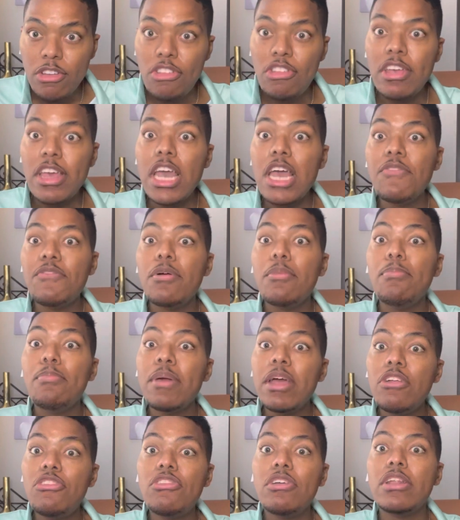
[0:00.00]
she even
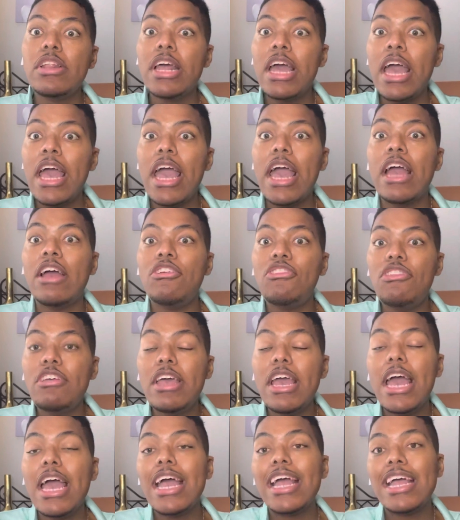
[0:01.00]
mentioned that as
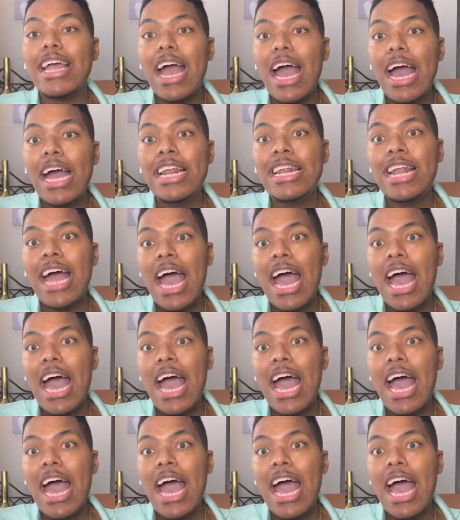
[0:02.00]
she had gotten